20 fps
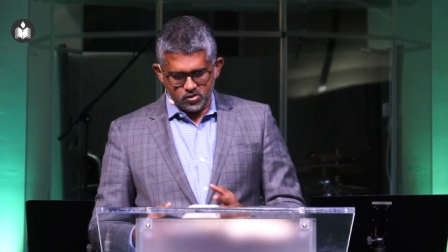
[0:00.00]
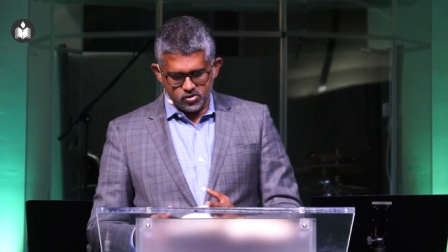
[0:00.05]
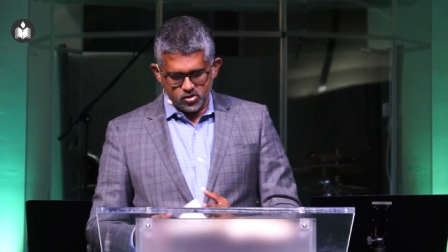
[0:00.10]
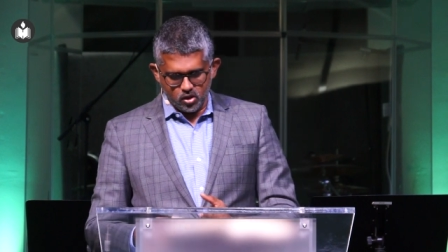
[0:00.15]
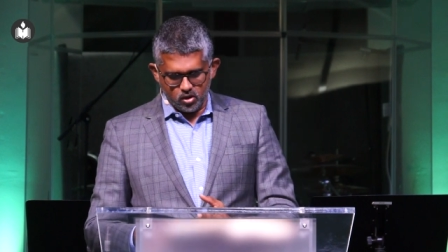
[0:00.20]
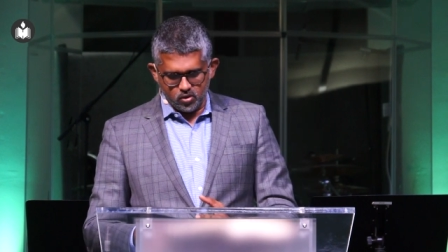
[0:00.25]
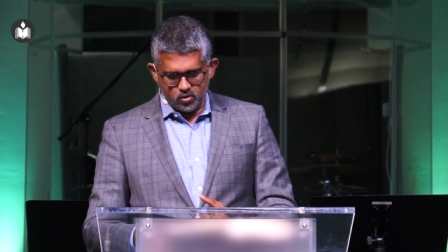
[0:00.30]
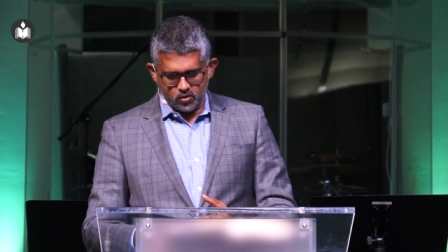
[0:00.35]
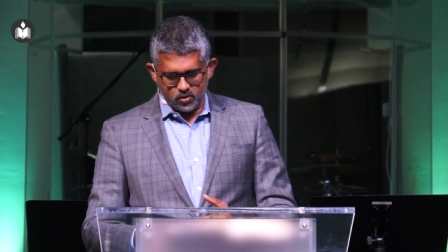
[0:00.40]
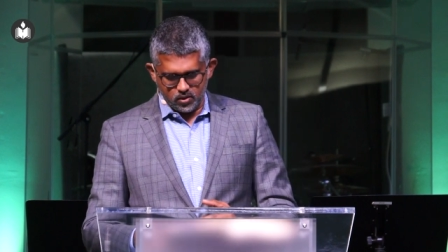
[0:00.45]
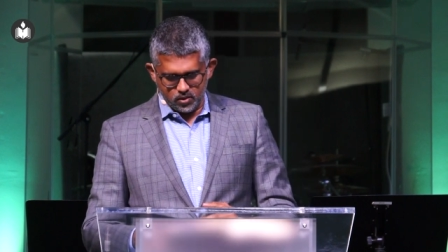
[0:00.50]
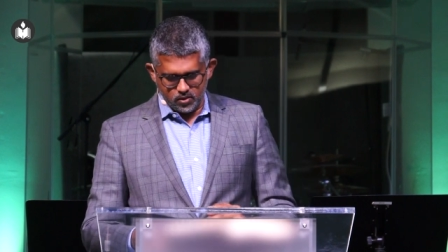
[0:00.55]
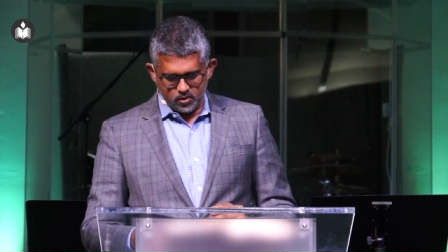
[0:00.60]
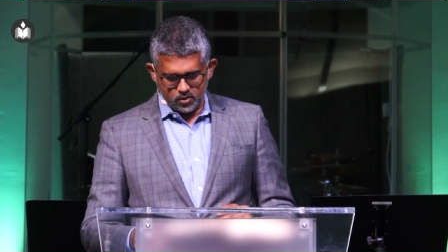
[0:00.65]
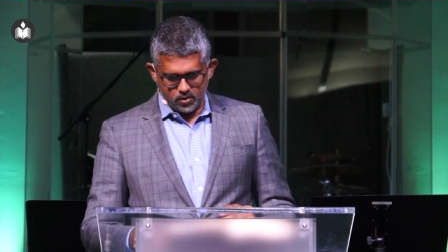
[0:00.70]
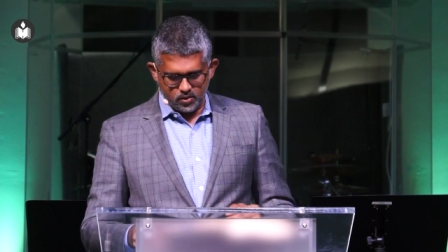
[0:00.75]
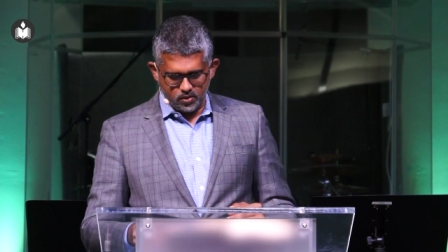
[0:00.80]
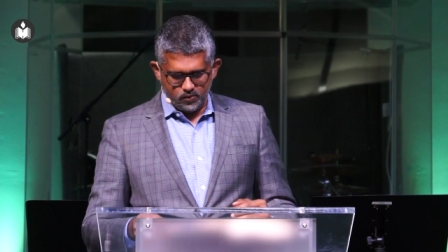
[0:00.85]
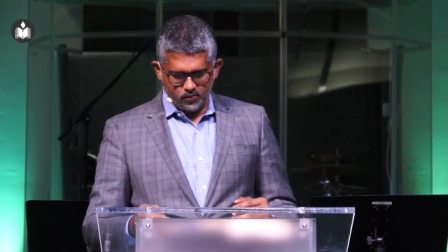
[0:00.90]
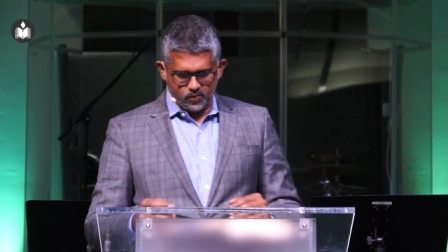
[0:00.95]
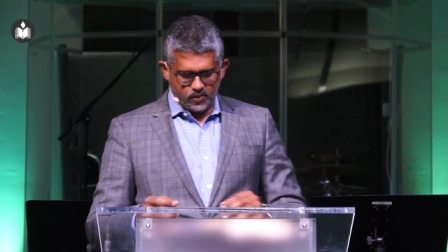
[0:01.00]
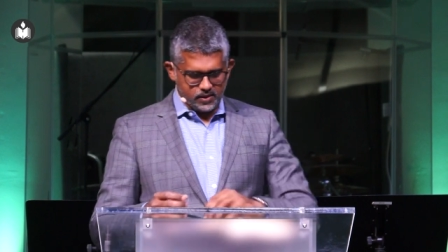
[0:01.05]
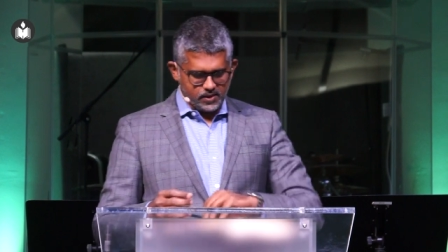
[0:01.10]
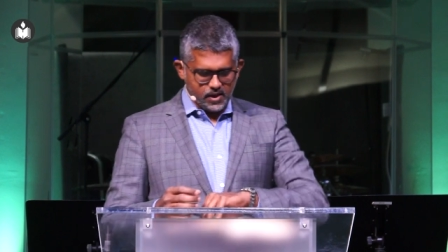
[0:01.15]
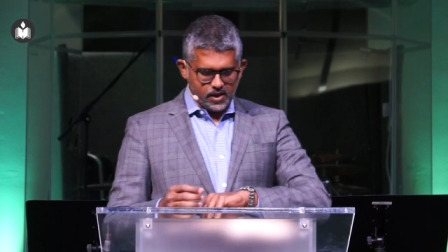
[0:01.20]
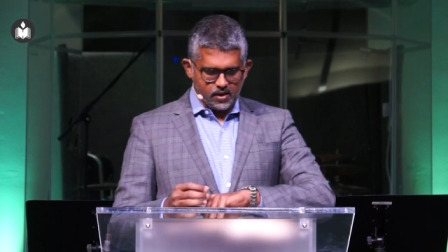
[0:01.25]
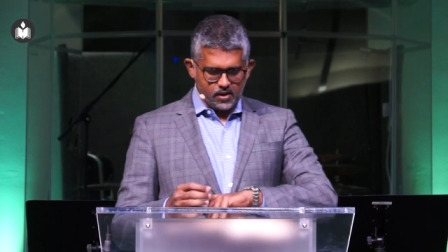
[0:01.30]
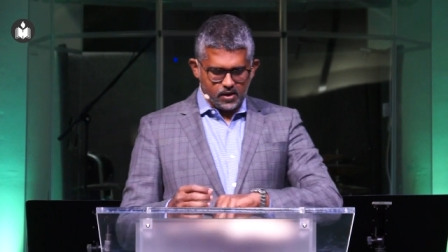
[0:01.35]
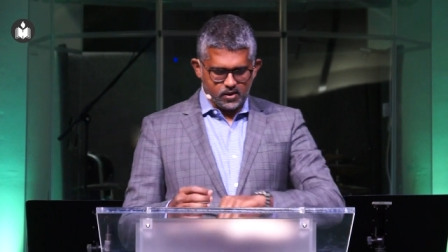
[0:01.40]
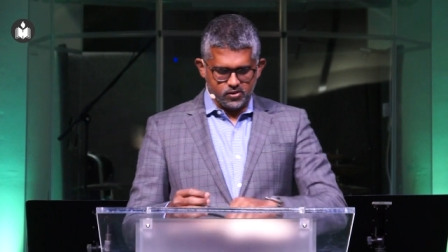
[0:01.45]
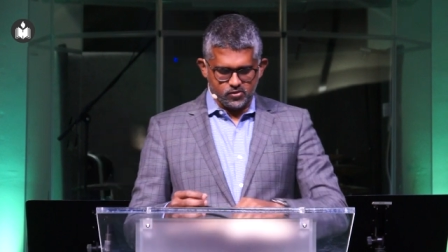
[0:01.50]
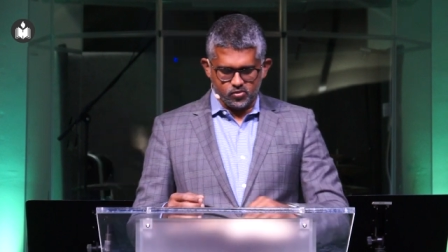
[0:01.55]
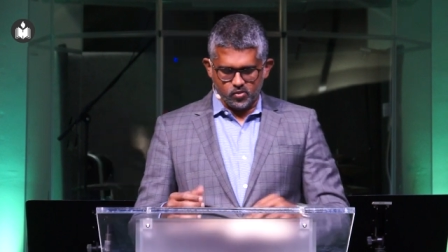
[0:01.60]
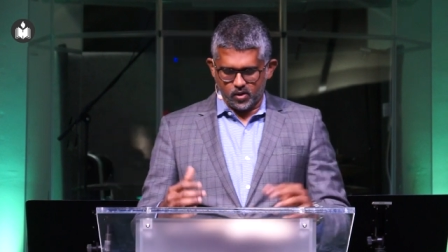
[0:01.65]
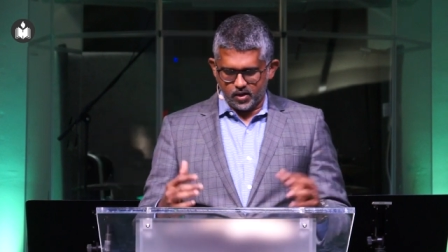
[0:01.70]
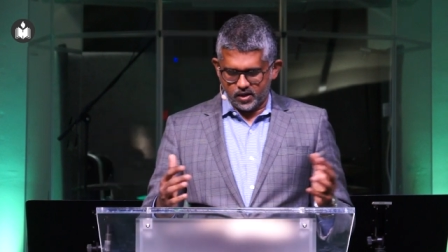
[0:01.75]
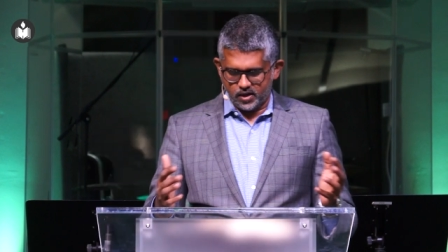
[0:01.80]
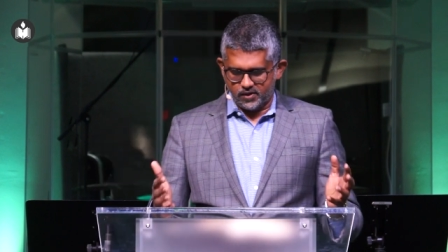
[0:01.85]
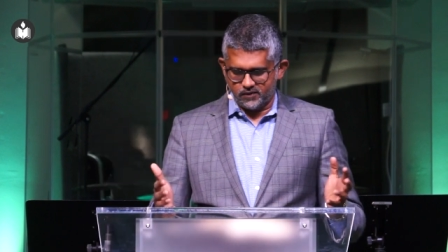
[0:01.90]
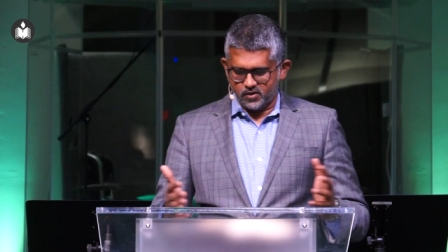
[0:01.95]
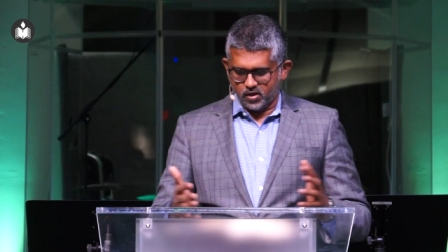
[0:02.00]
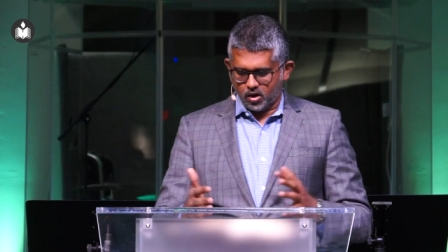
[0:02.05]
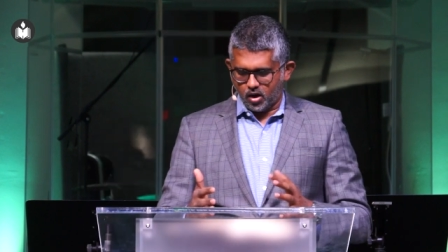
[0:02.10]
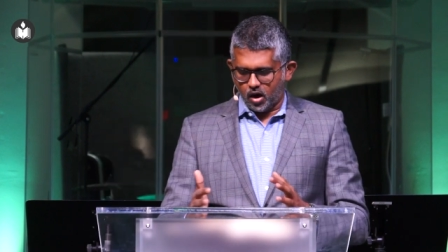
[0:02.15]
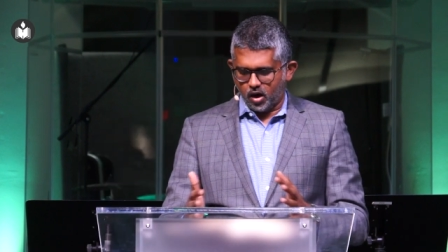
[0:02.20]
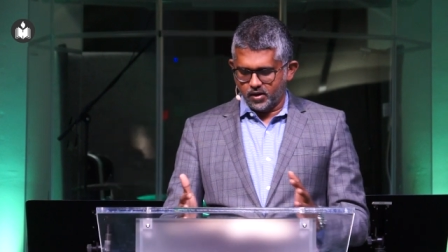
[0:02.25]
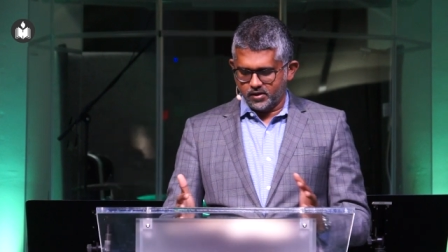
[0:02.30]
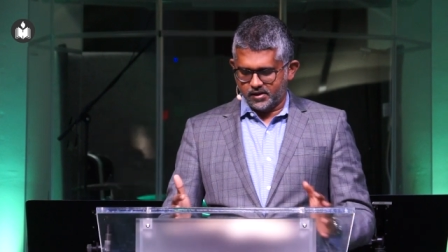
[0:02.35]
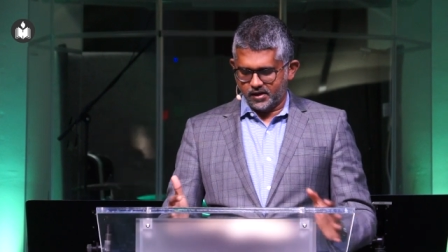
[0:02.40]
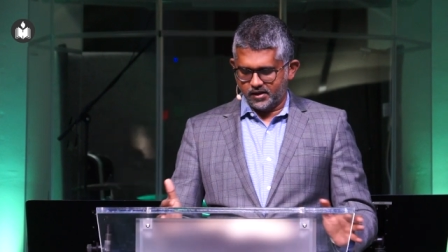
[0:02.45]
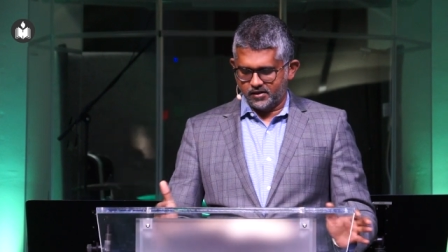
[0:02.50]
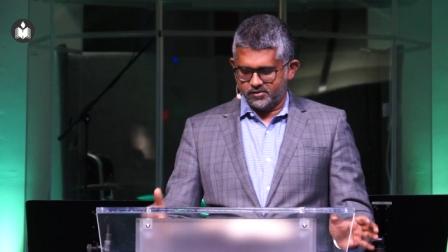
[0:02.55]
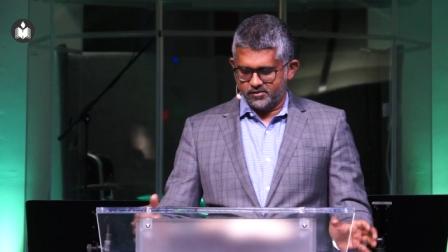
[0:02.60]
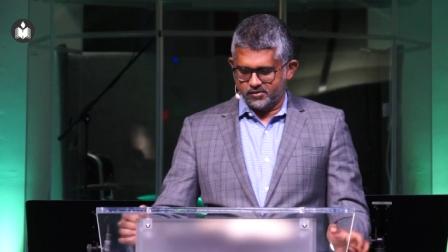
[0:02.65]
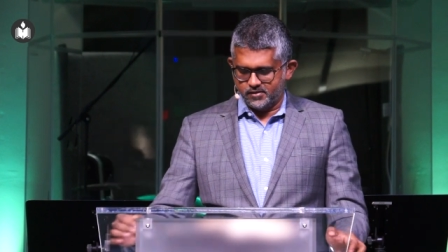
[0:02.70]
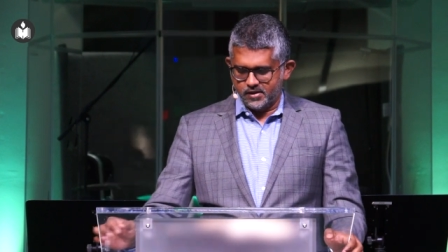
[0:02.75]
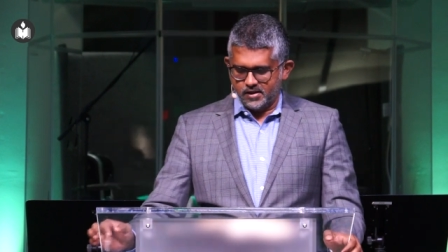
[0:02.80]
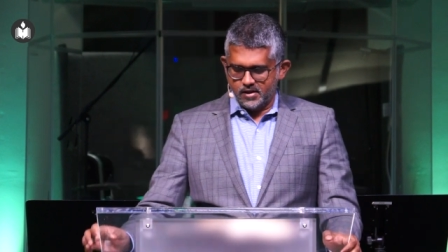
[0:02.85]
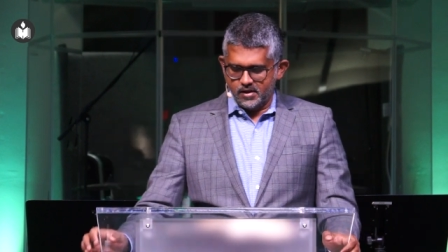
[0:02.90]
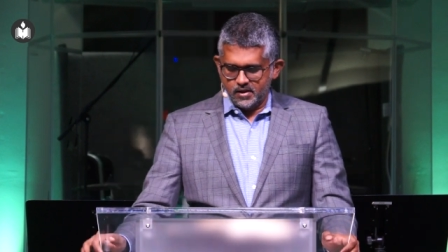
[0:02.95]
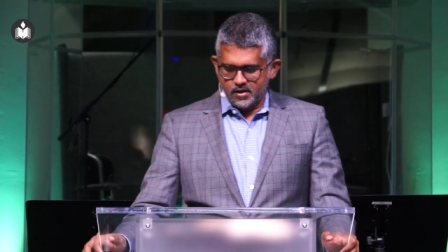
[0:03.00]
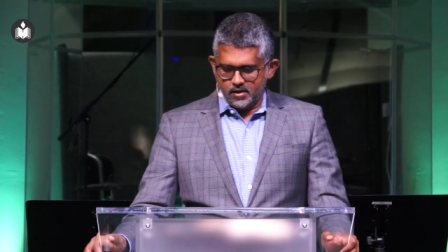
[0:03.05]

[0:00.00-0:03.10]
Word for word: So with that, I just wanted to give the context.